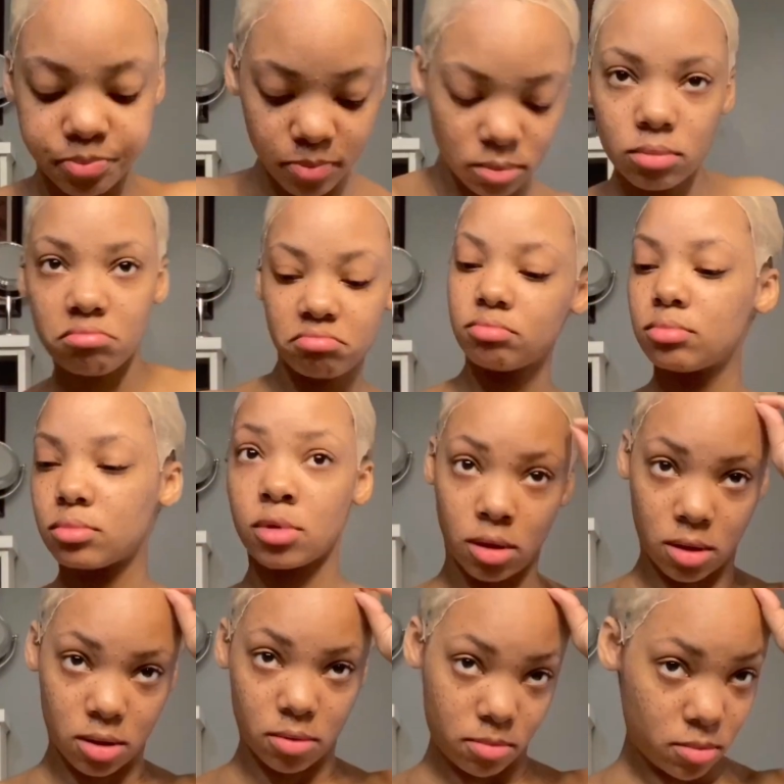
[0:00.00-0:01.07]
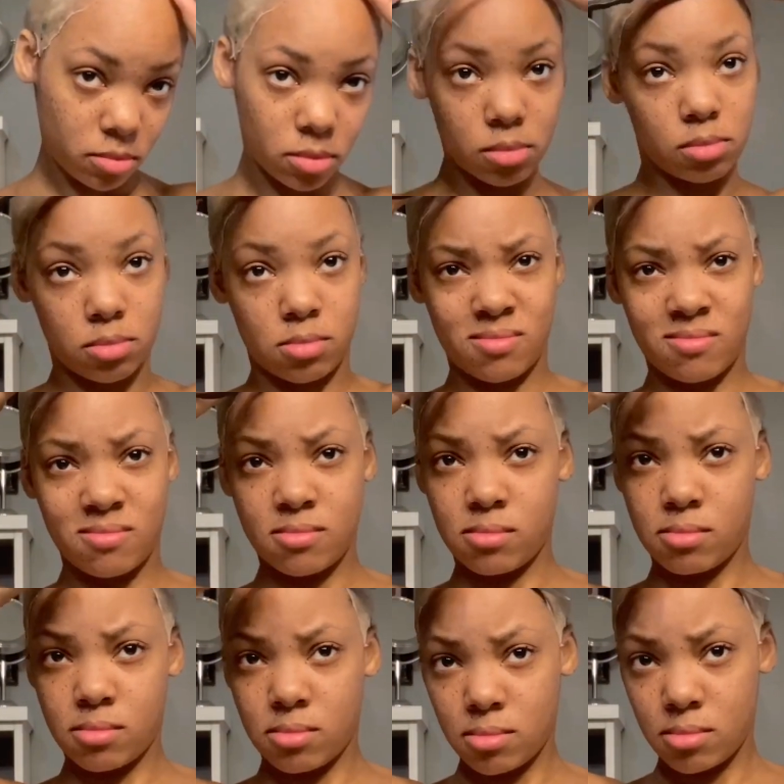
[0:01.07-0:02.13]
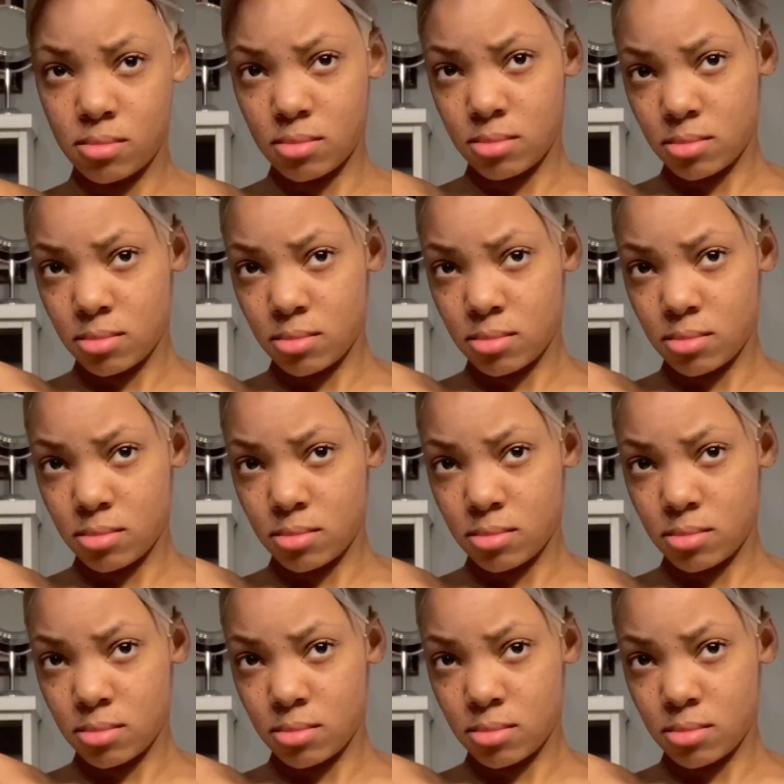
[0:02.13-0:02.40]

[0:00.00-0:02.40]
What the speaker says: Hello everybody and welcome back to my channel.